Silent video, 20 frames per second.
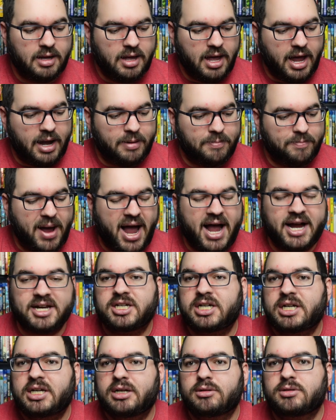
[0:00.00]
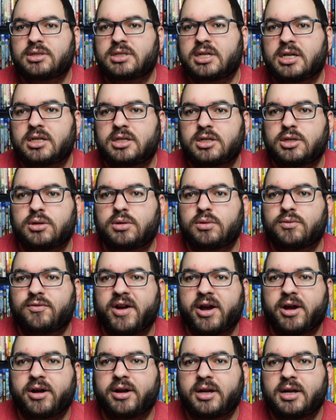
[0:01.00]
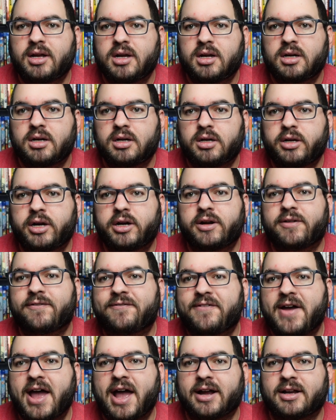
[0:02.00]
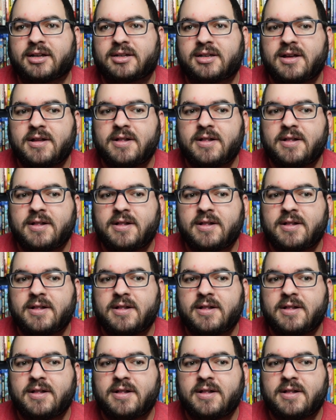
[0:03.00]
and Bakshi used it to very good effect